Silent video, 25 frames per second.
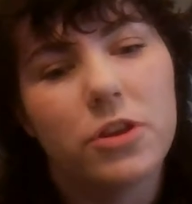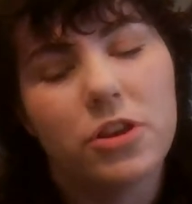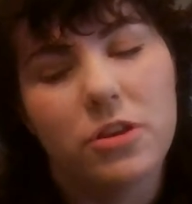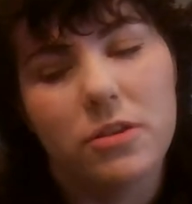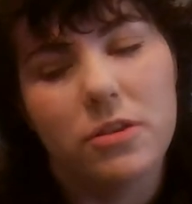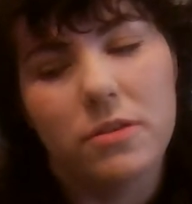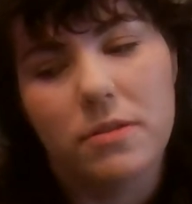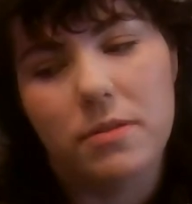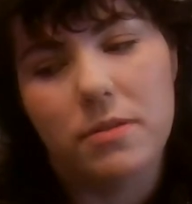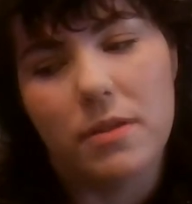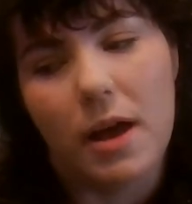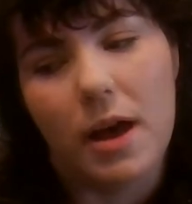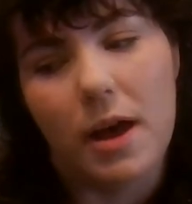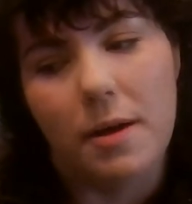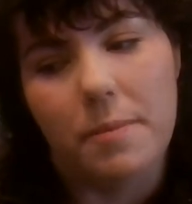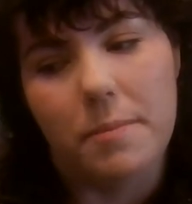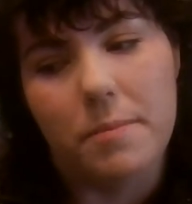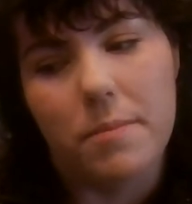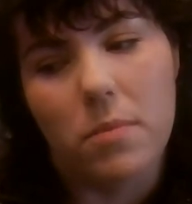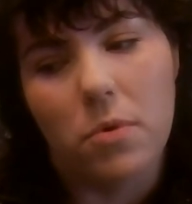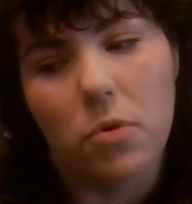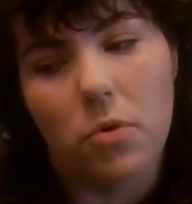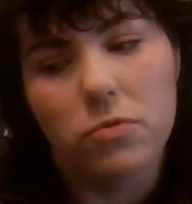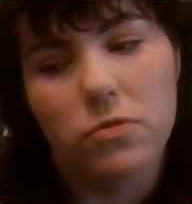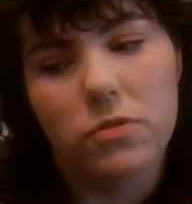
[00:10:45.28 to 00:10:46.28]
which is
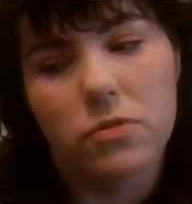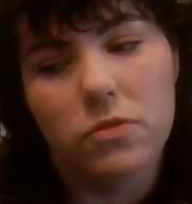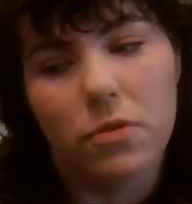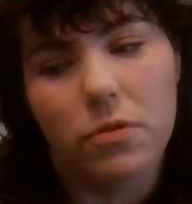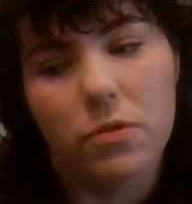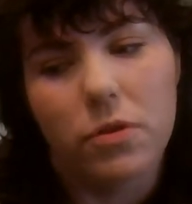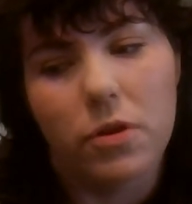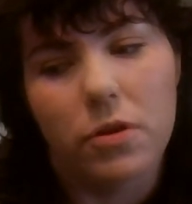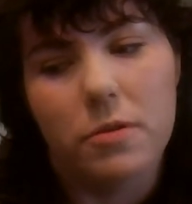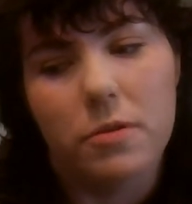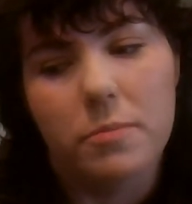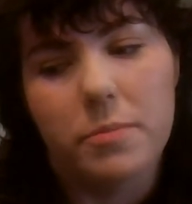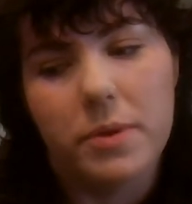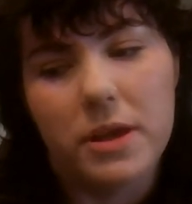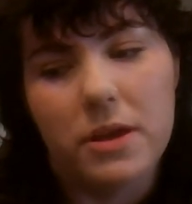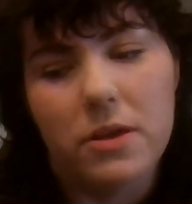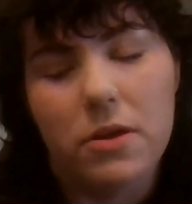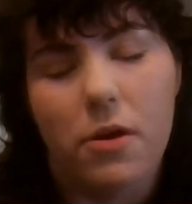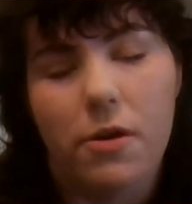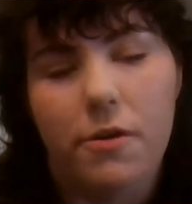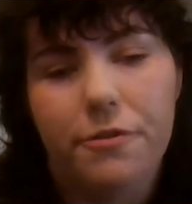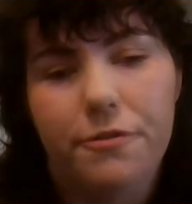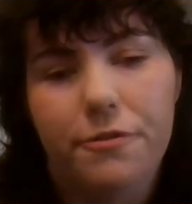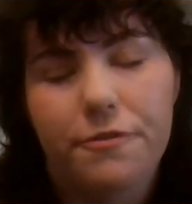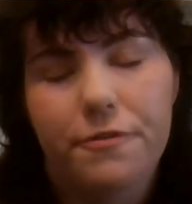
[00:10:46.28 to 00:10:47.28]
also going to
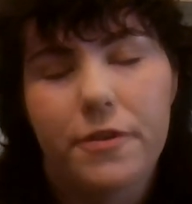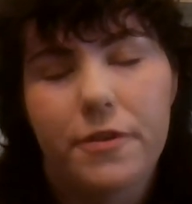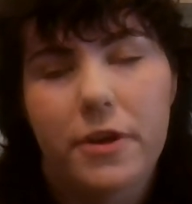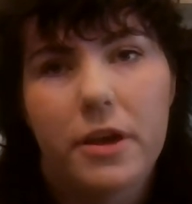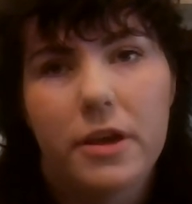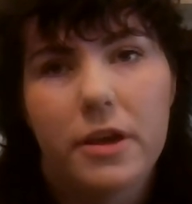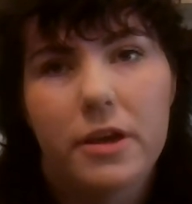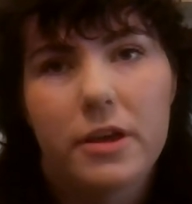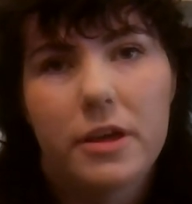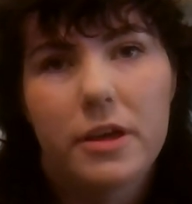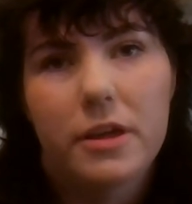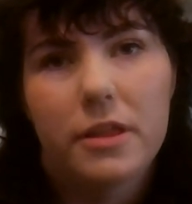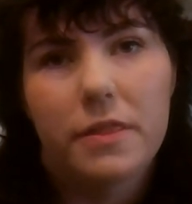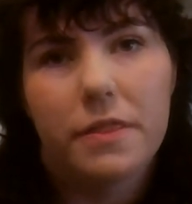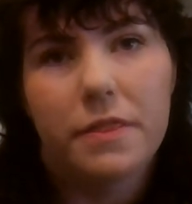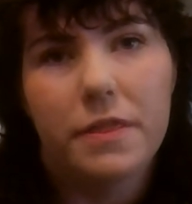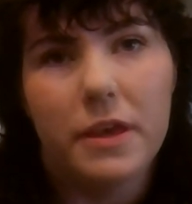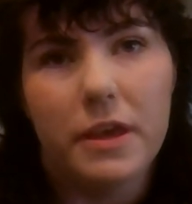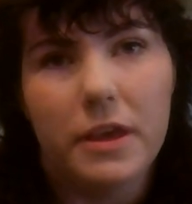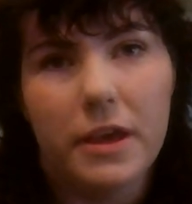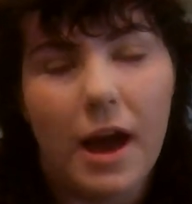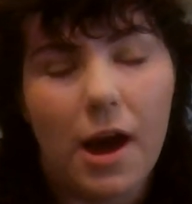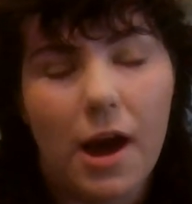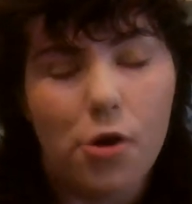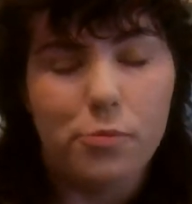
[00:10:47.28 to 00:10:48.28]
be off
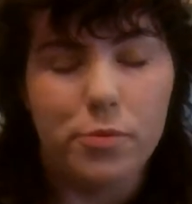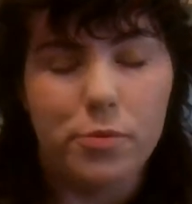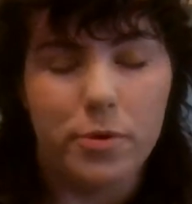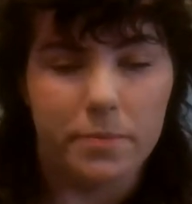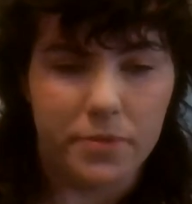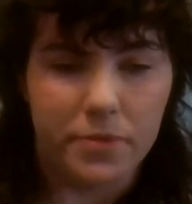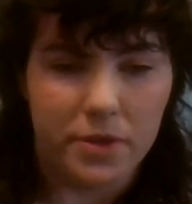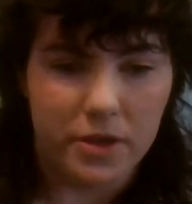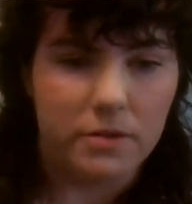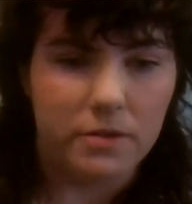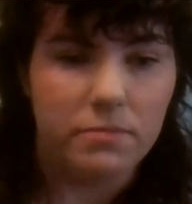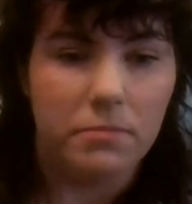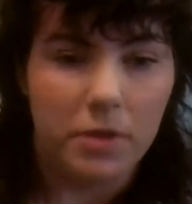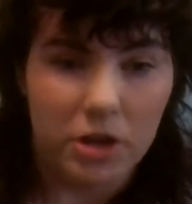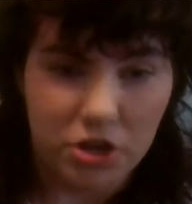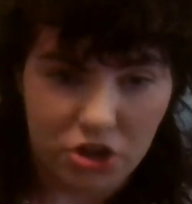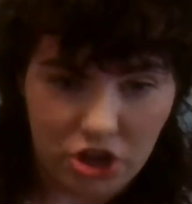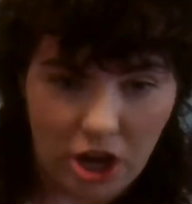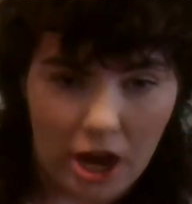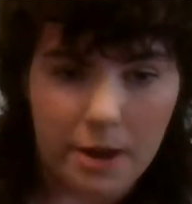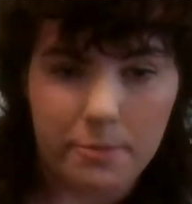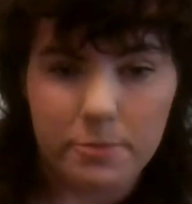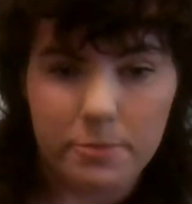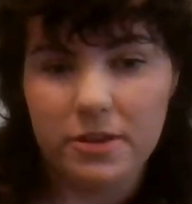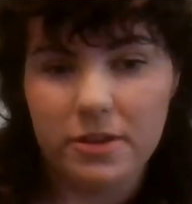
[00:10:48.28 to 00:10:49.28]
the album that
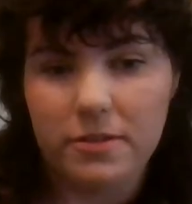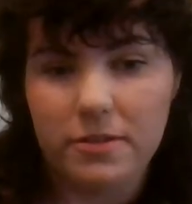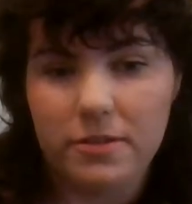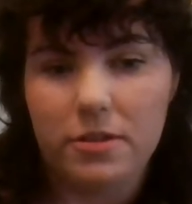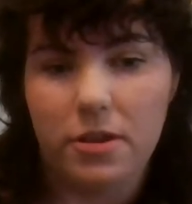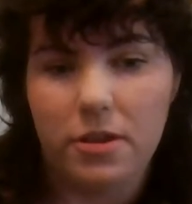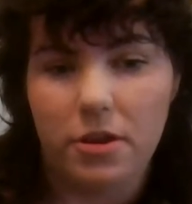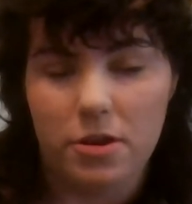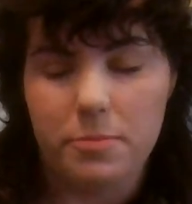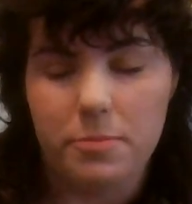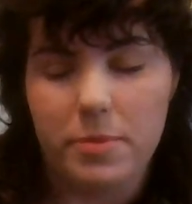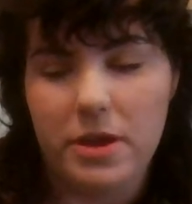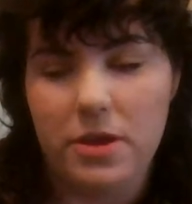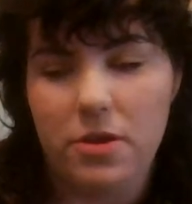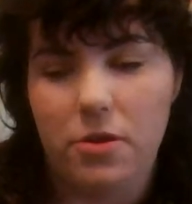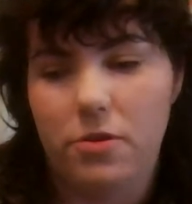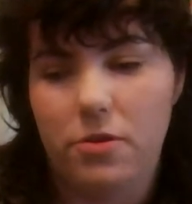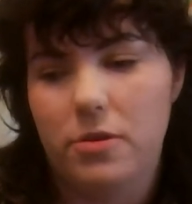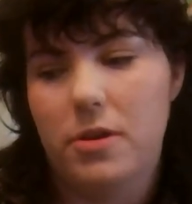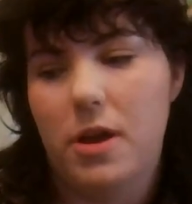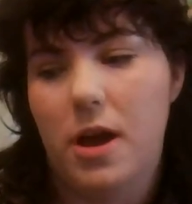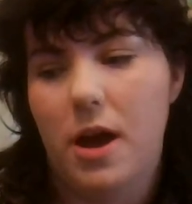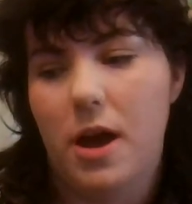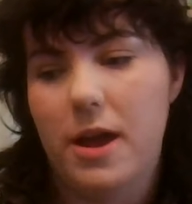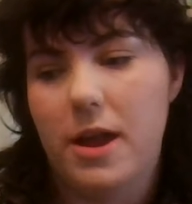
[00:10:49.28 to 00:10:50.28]
Ashamed is going to be
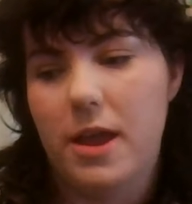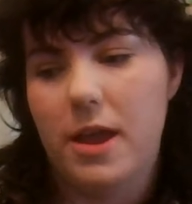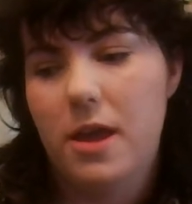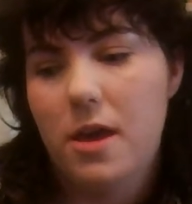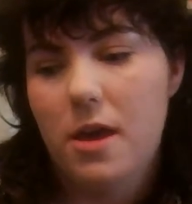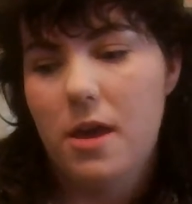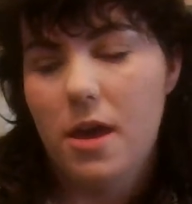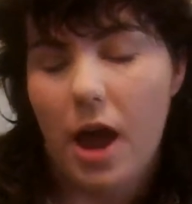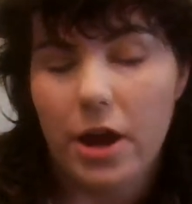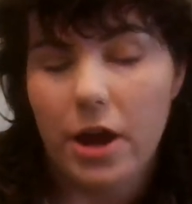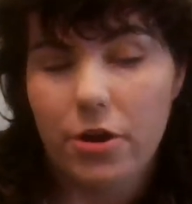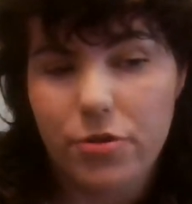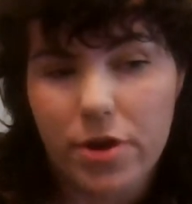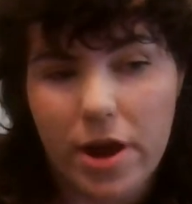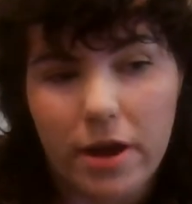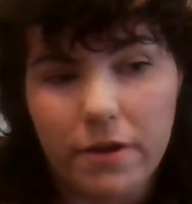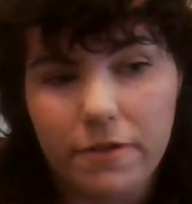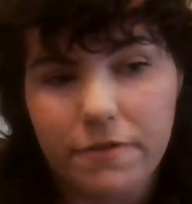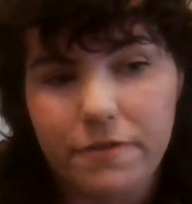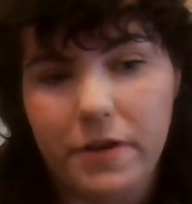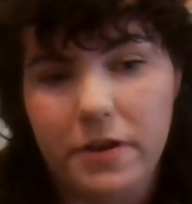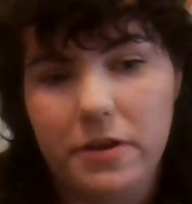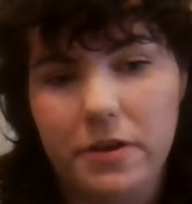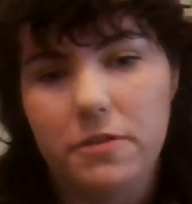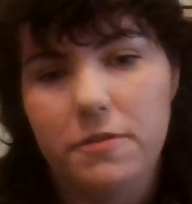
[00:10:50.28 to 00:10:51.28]
on. I
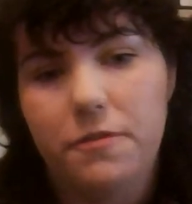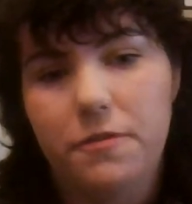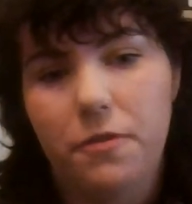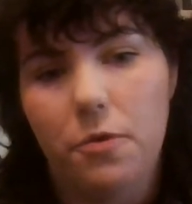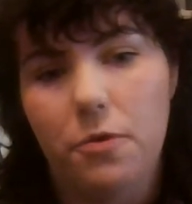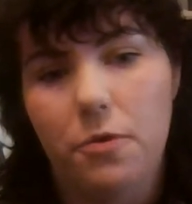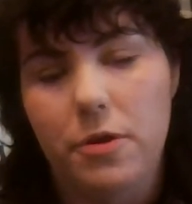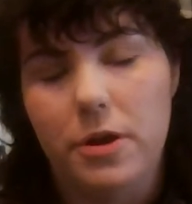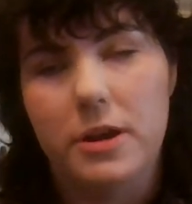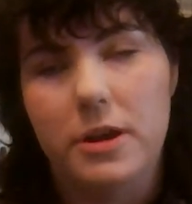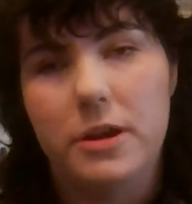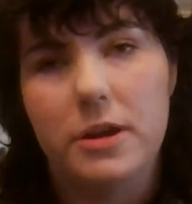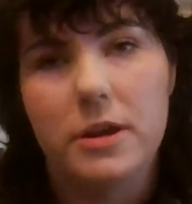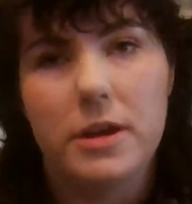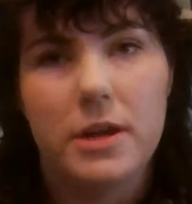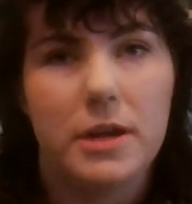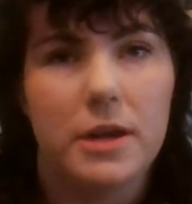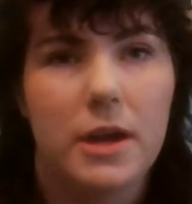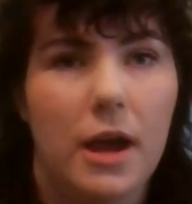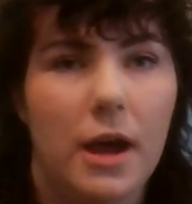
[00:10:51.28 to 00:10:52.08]
crowdfunded for it